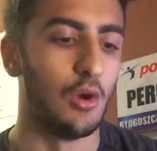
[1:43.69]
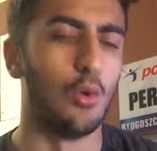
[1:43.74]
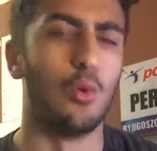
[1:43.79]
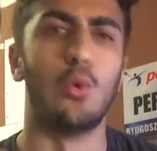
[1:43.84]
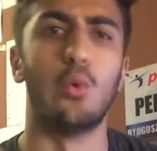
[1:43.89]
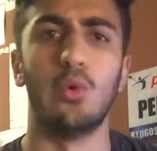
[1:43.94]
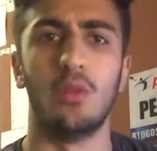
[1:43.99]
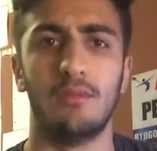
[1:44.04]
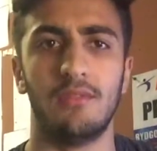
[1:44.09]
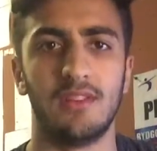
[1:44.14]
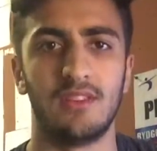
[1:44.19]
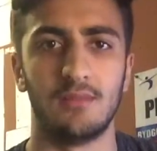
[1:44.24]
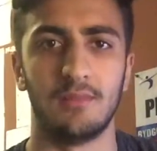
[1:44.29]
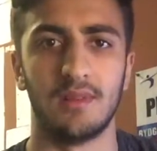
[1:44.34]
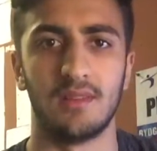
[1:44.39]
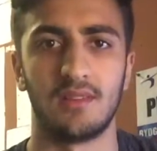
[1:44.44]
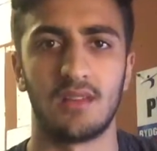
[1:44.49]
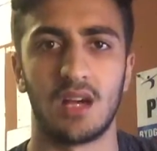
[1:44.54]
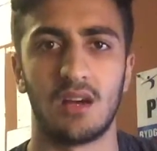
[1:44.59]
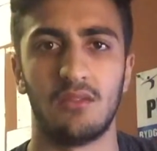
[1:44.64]
all the
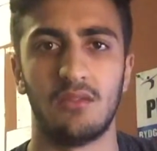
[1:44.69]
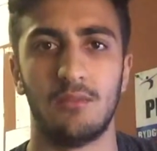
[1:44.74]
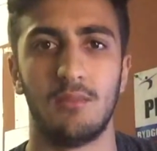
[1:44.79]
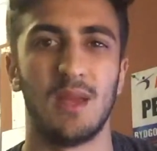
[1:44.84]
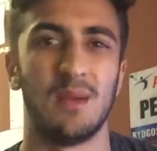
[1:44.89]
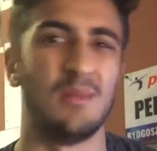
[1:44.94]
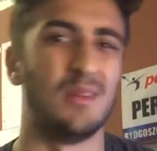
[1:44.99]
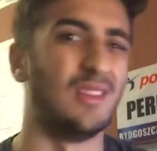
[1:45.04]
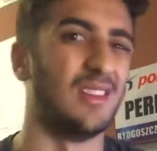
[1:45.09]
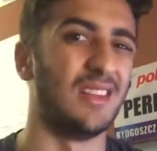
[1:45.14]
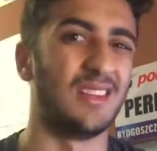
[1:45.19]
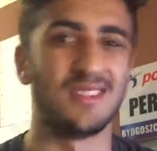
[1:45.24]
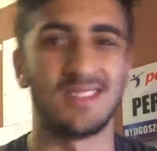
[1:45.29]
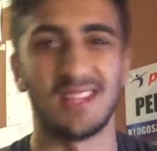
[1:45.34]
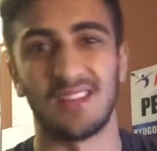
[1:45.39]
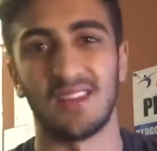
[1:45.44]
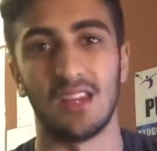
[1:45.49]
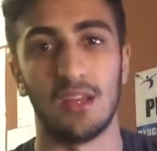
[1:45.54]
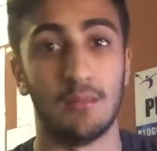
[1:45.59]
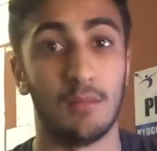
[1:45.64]
vitamins covered, maybe to the
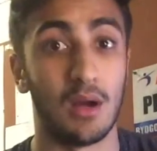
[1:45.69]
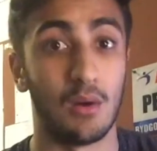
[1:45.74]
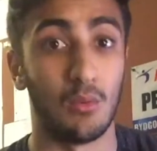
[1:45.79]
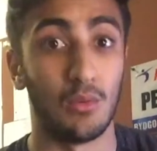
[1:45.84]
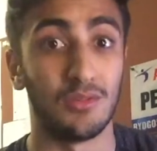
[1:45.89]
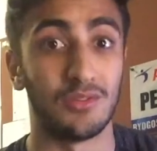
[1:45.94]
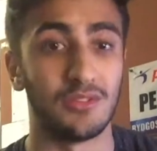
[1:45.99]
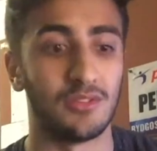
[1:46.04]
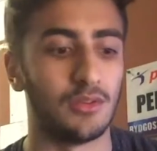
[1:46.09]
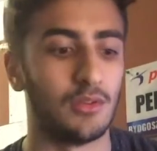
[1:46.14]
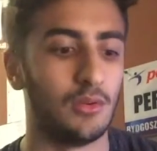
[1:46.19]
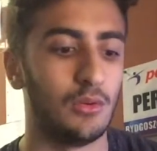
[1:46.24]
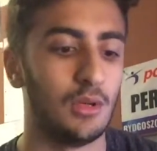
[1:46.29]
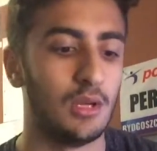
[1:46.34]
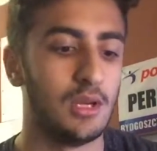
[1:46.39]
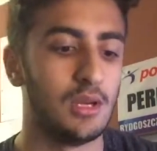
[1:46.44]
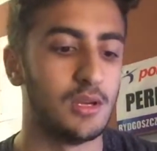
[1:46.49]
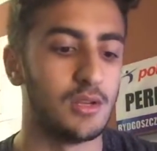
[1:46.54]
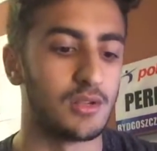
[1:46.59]
extent that you might want to.